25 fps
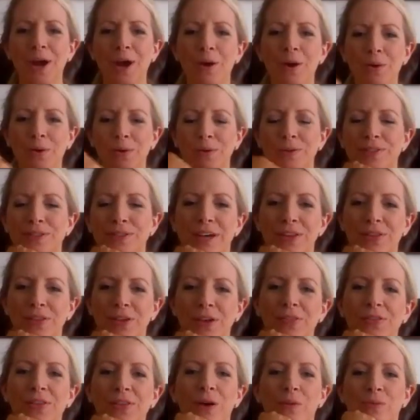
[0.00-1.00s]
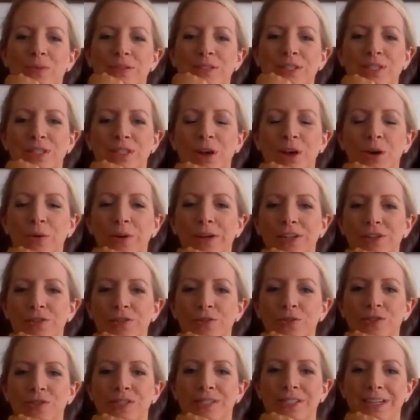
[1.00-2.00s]
notes. I thought that was so
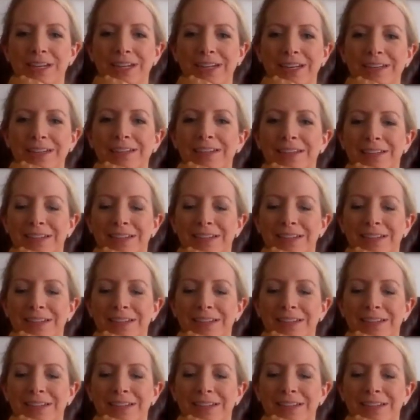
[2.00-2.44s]
interesting.